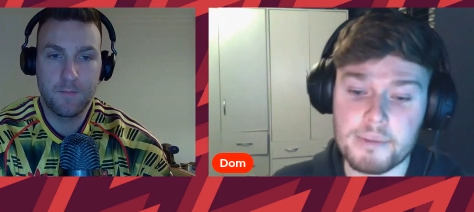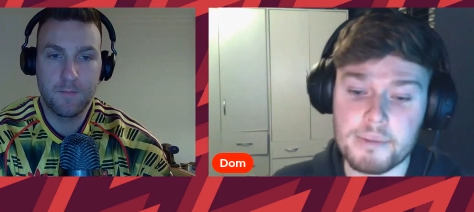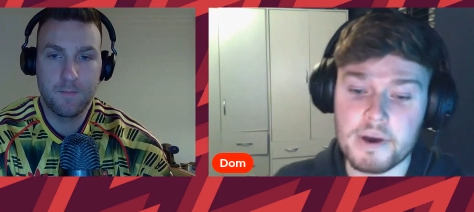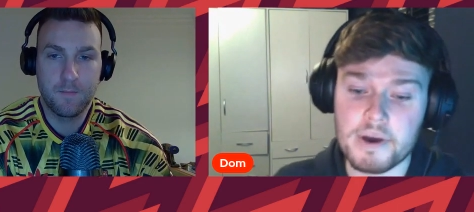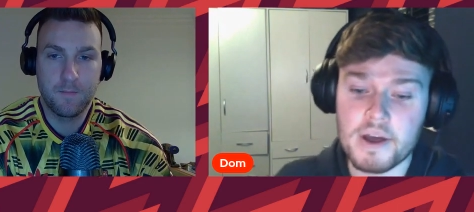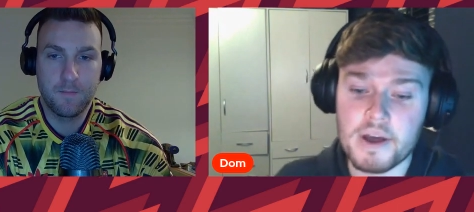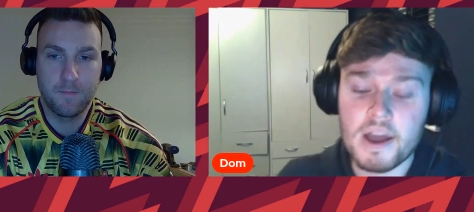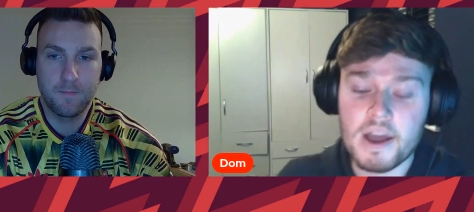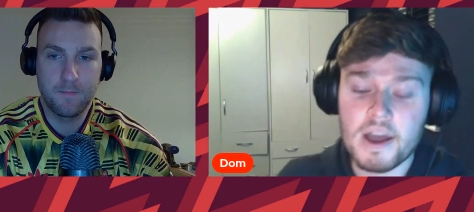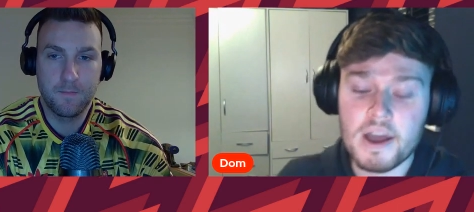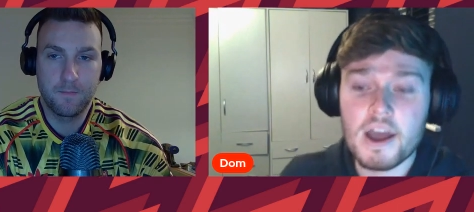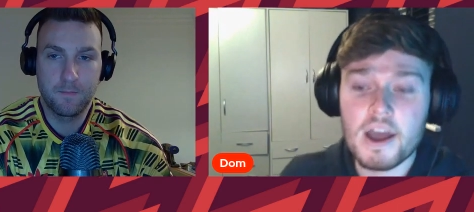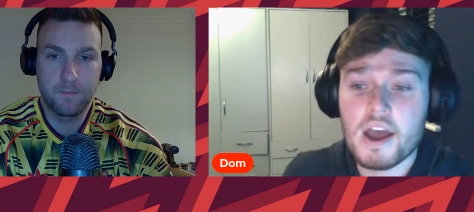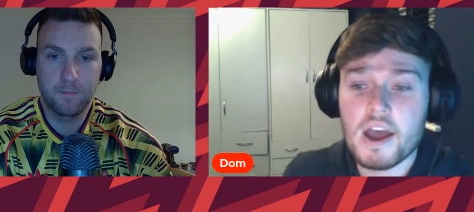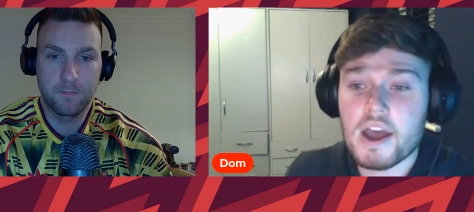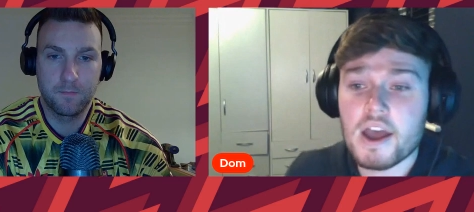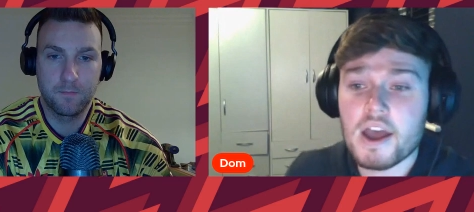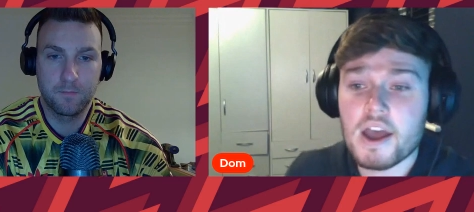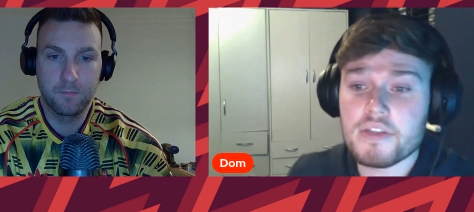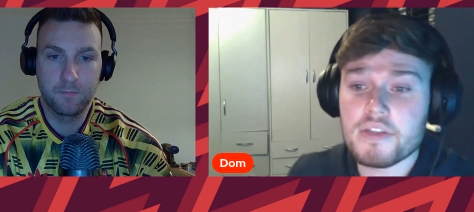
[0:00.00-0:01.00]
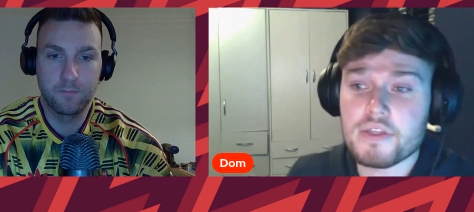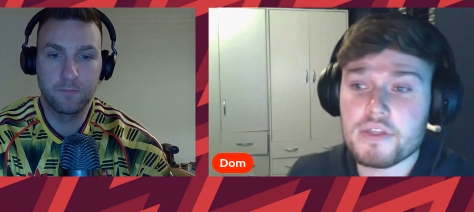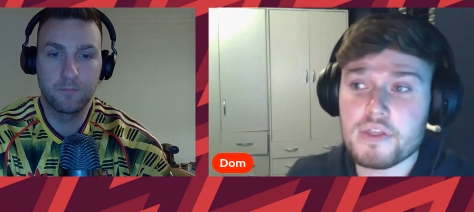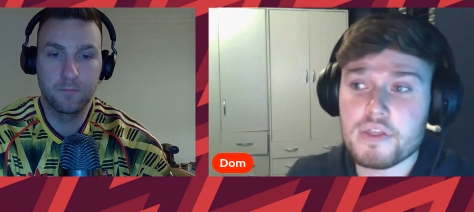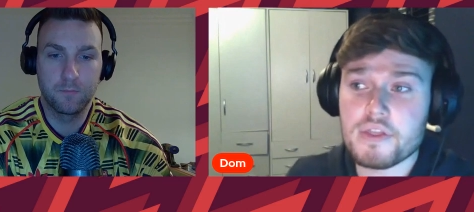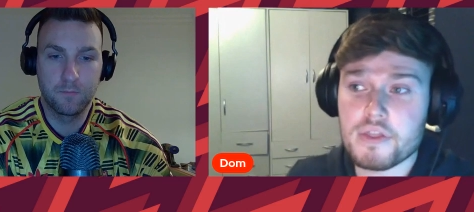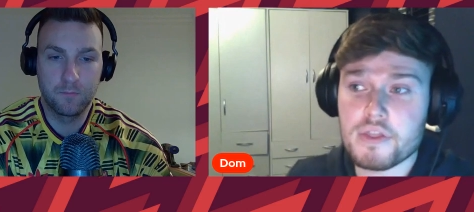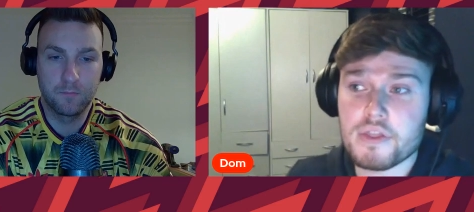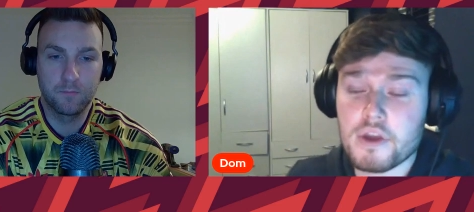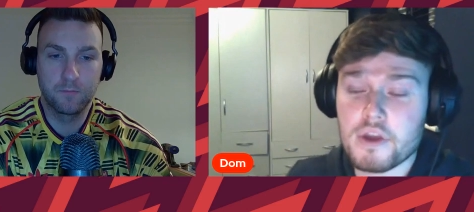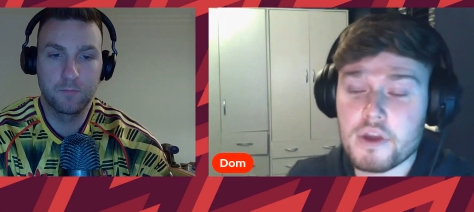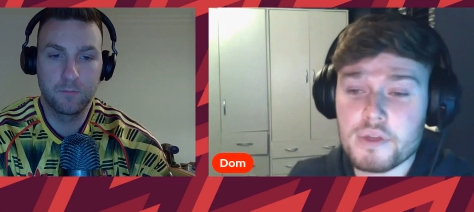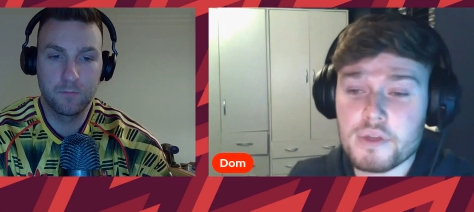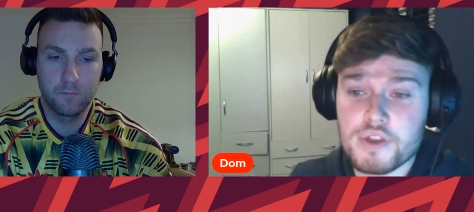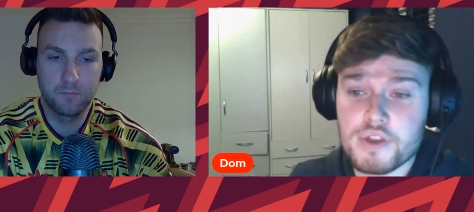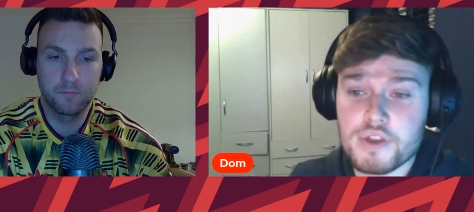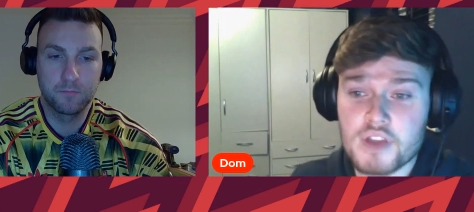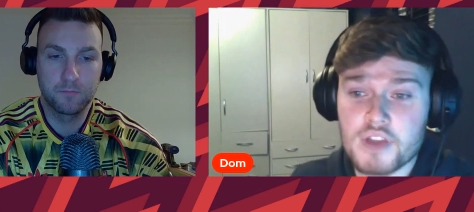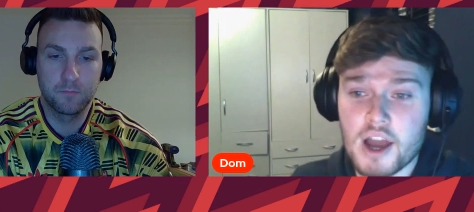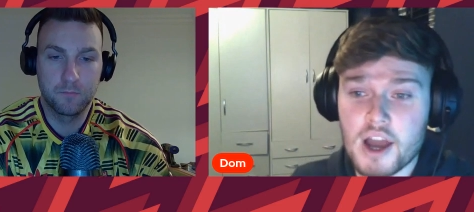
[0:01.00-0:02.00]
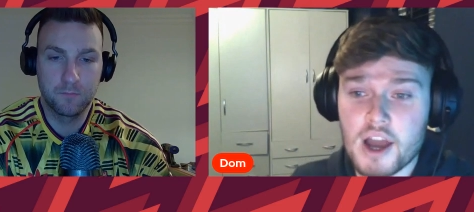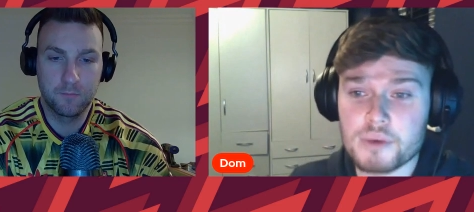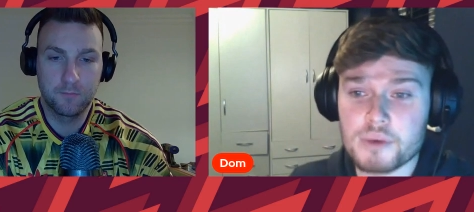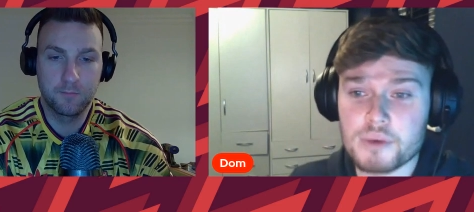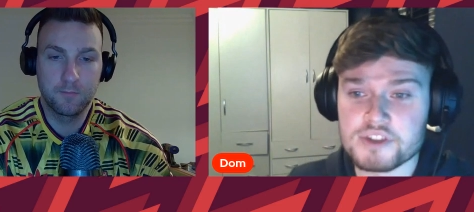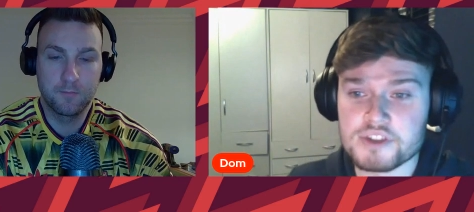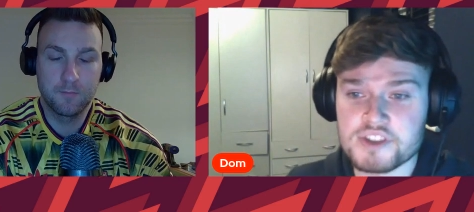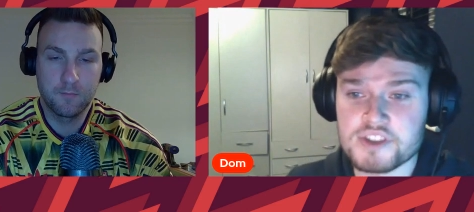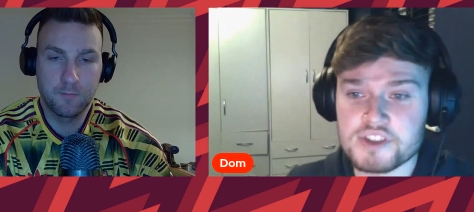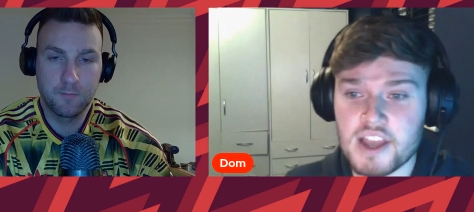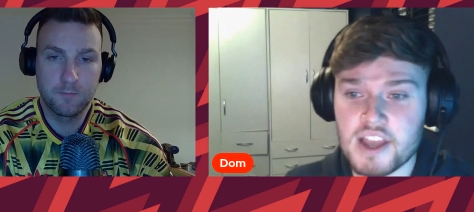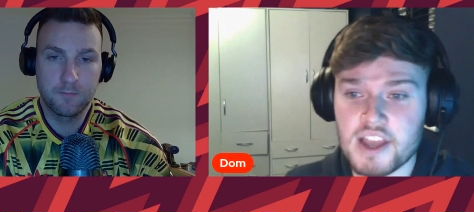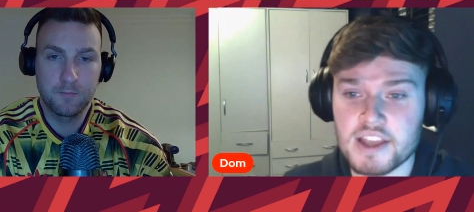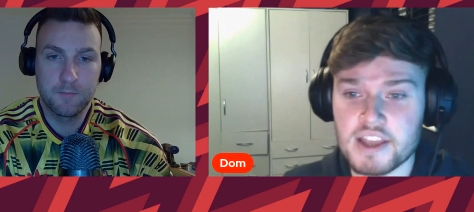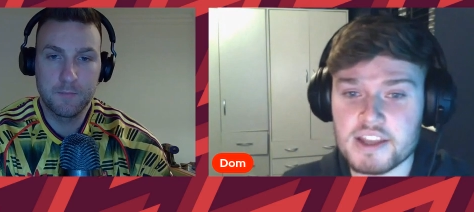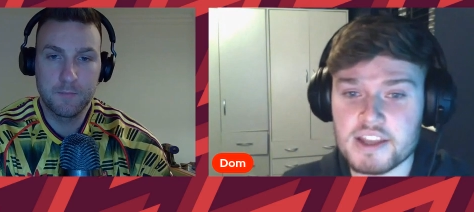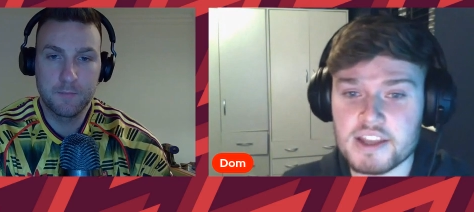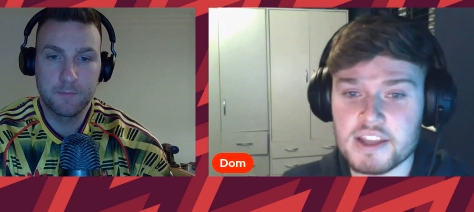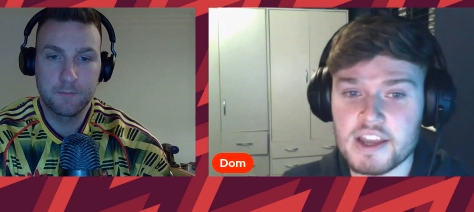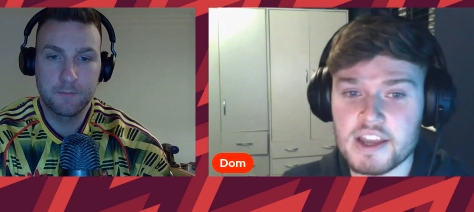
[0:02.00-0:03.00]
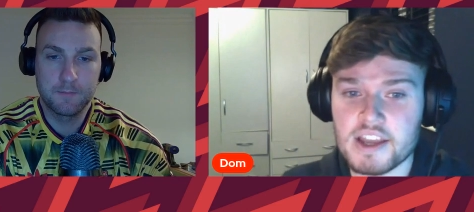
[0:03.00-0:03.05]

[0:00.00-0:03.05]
Speaker 1: But the only thing that I would say